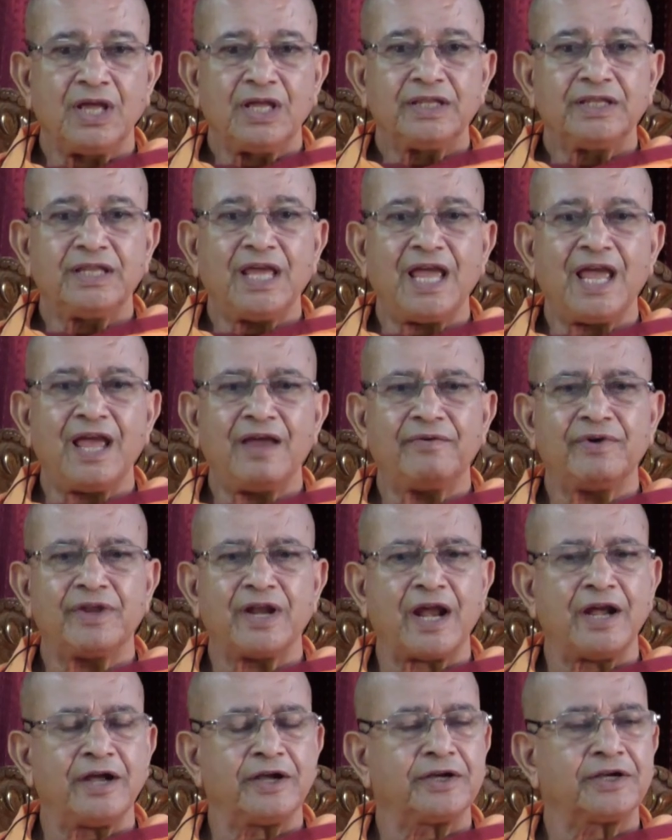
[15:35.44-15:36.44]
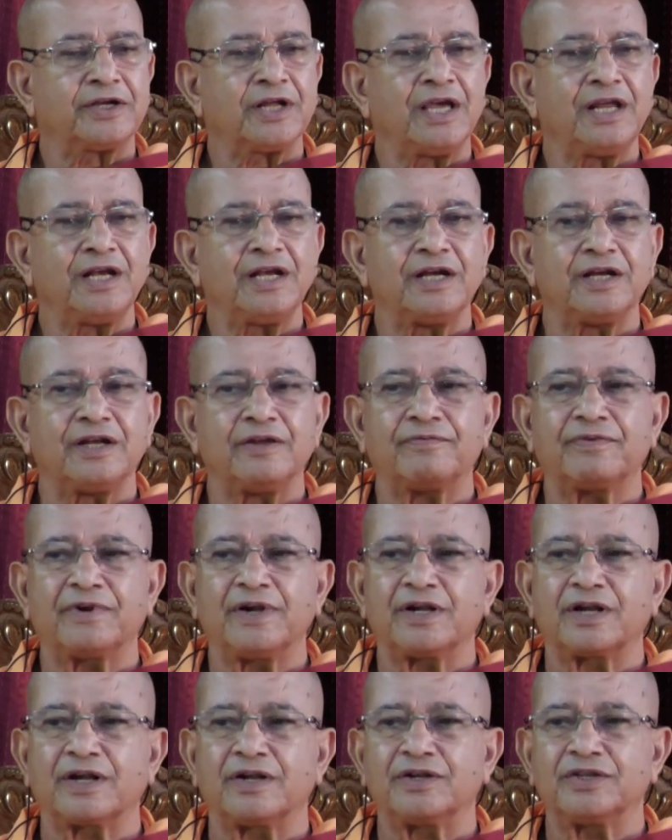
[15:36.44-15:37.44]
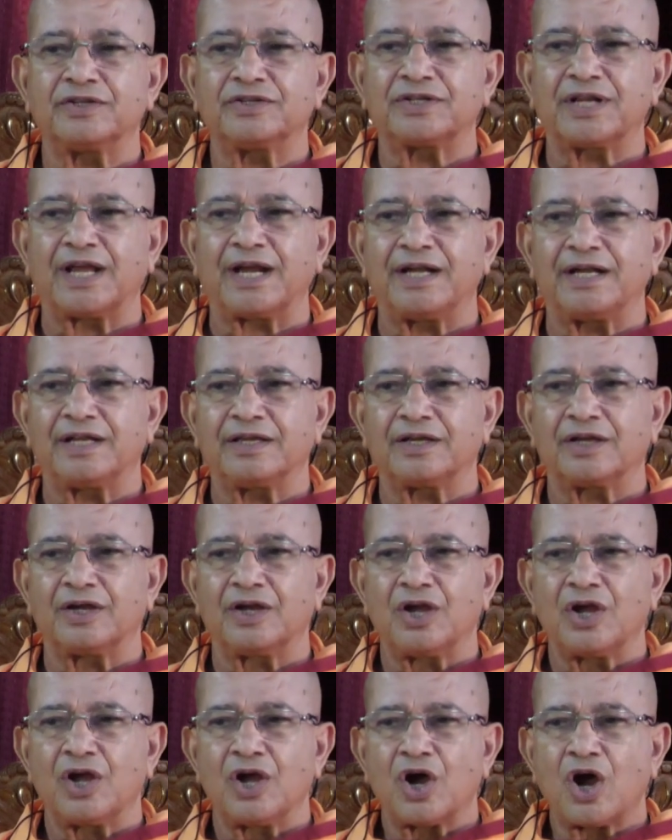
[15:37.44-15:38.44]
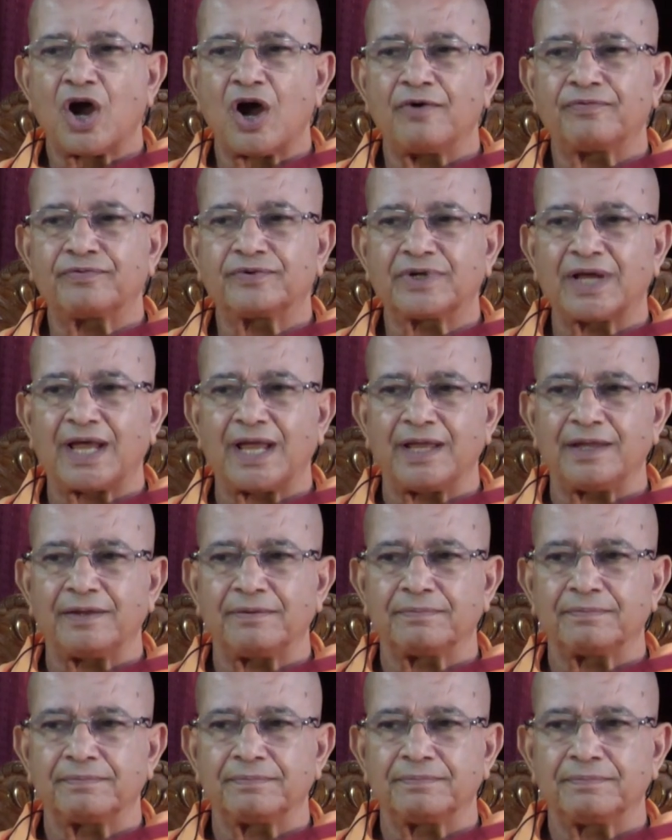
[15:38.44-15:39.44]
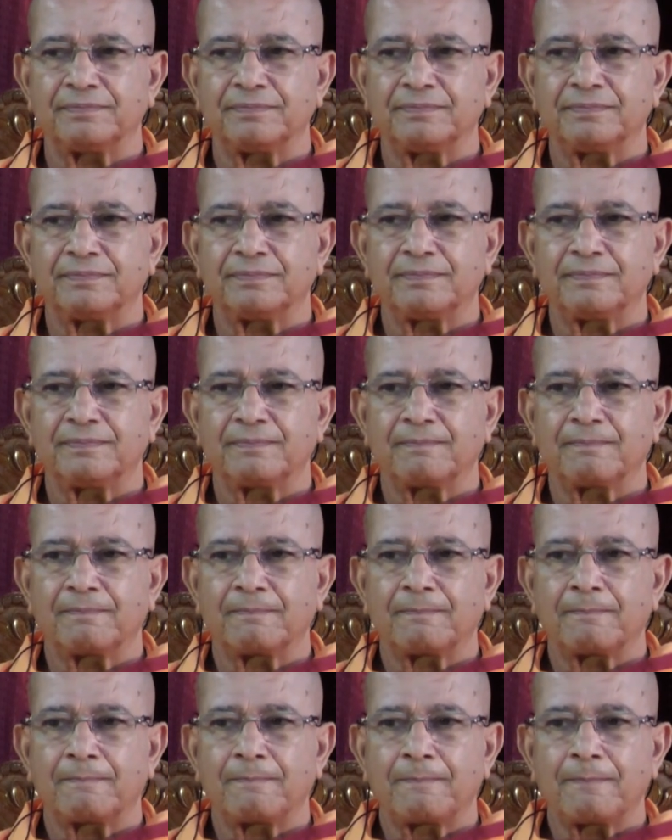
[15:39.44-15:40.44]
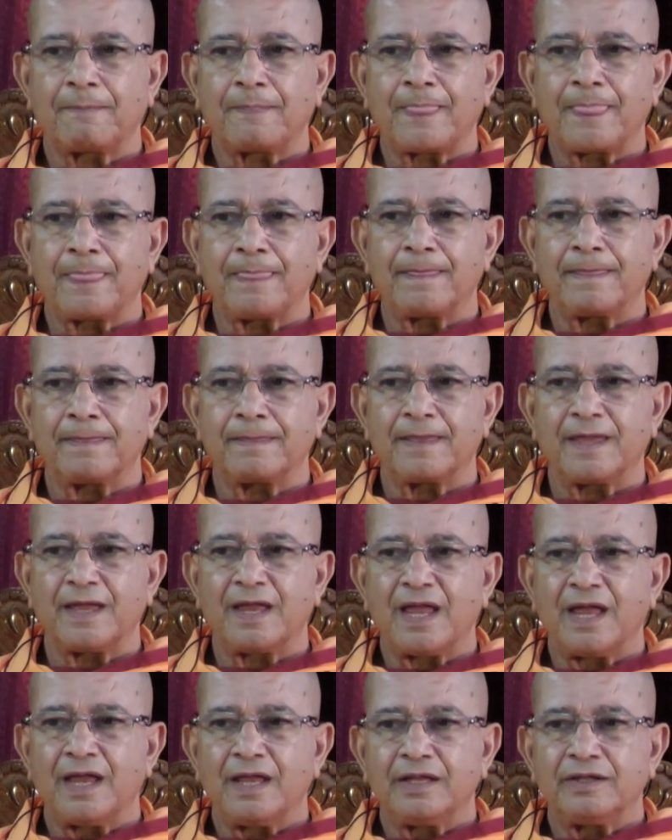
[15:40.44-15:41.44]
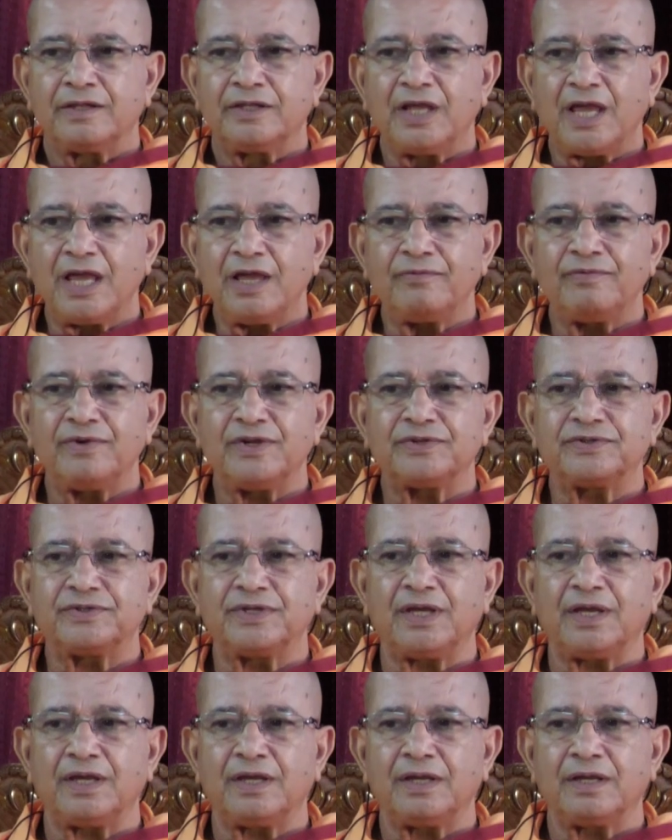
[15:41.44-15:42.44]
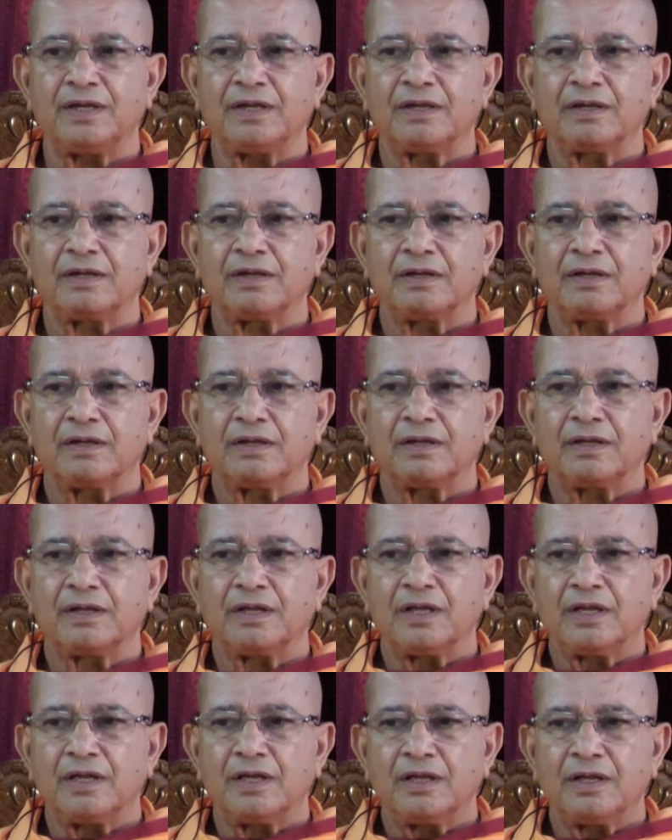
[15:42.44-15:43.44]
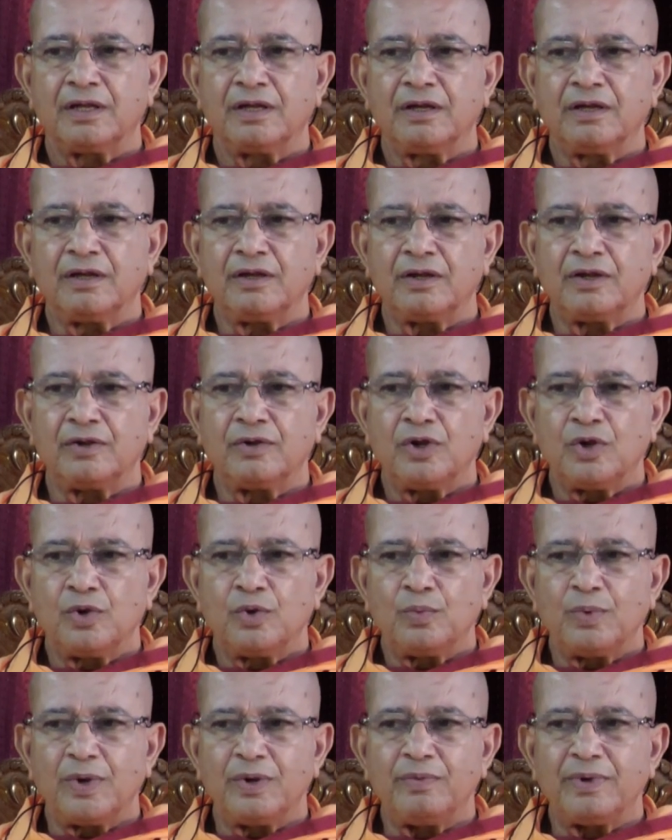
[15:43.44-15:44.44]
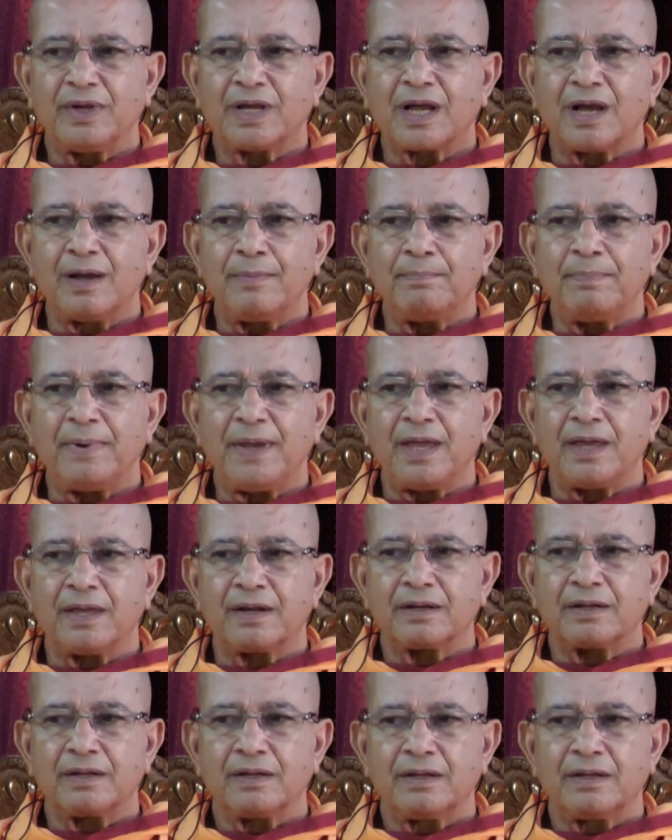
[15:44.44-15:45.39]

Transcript: They have an entirely different understanding of time. There we see, when we compare